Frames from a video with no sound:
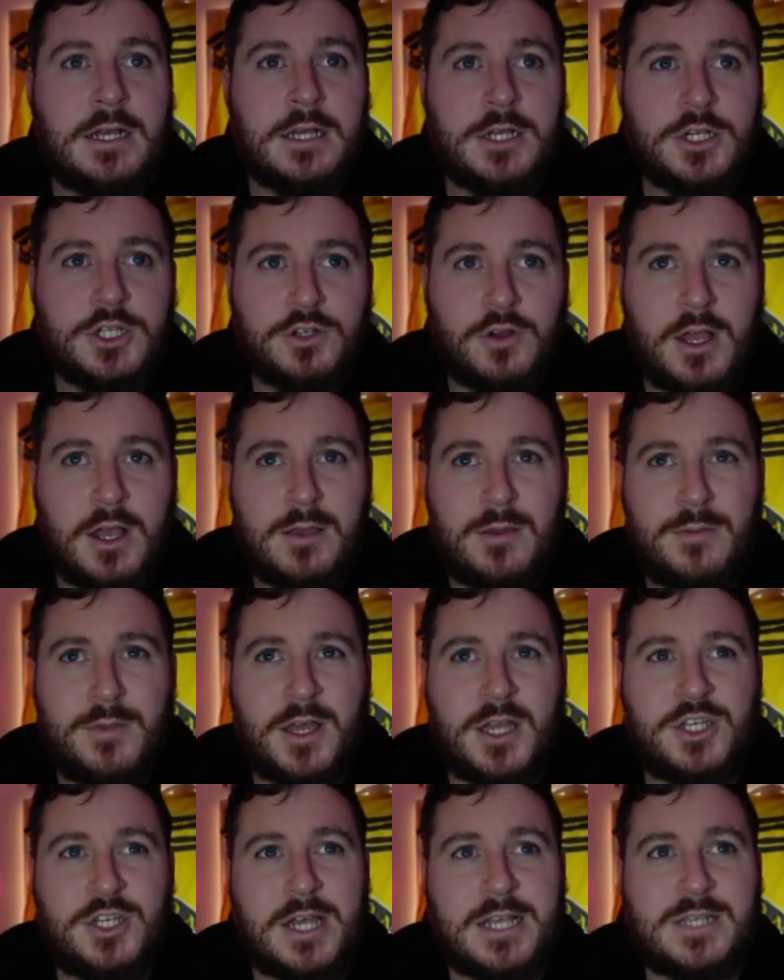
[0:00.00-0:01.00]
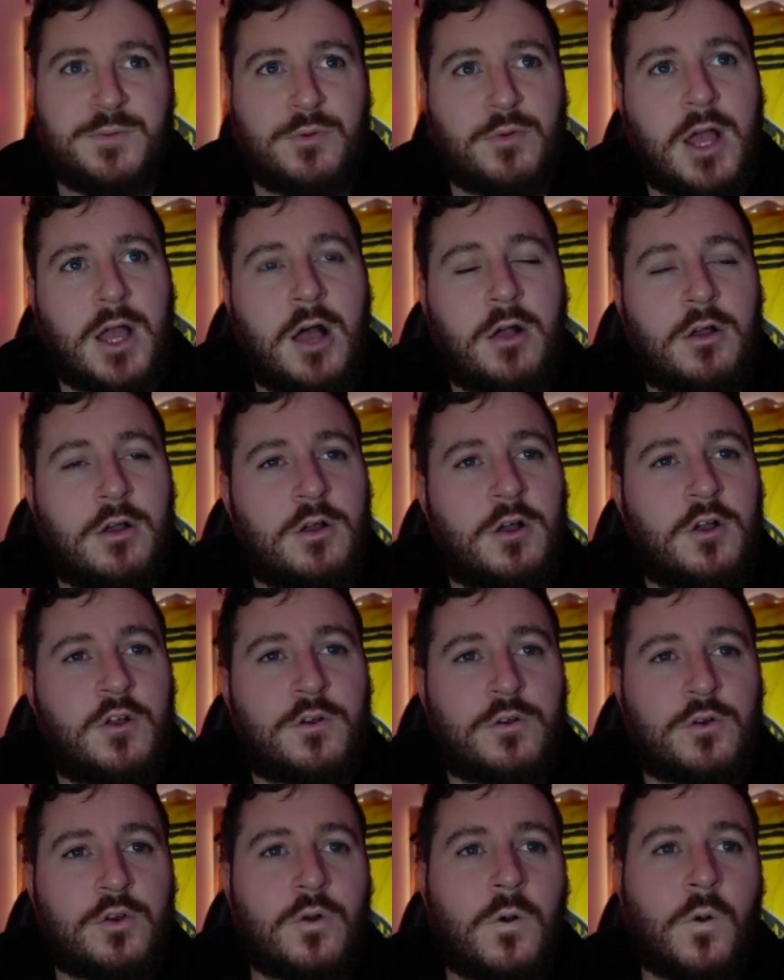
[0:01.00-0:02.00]
Try maybe like a Jasper Alga
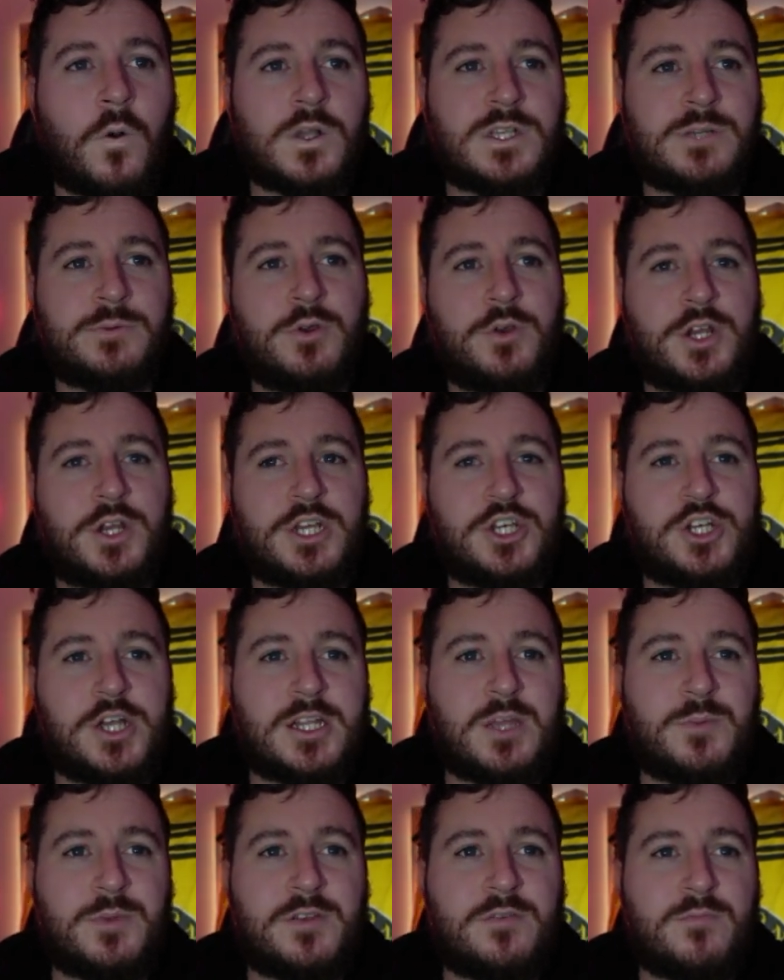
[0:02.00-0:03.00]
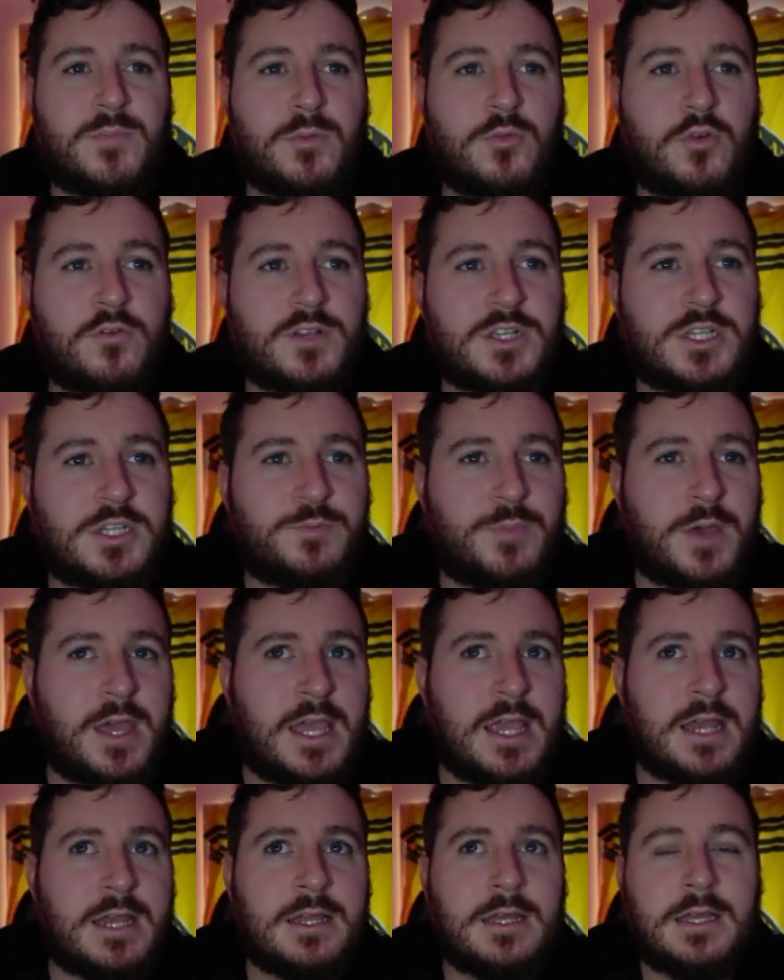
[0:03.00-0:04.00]
or something who can inject a bit more of a
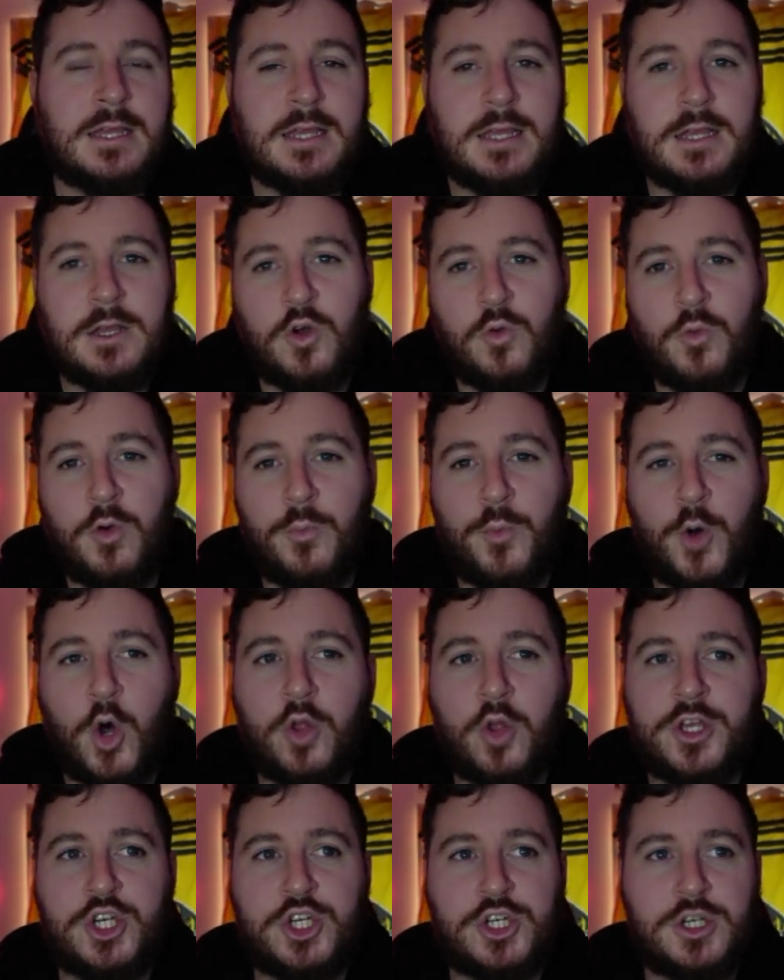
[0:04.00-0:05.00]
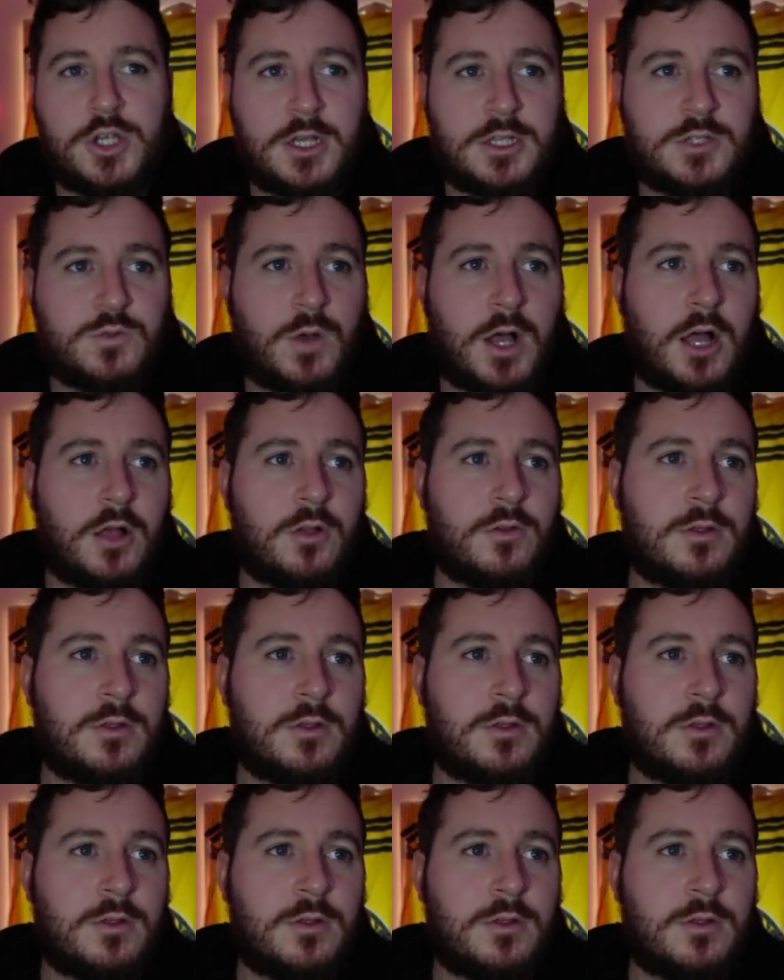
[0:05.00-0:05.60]
speed or more polish as well.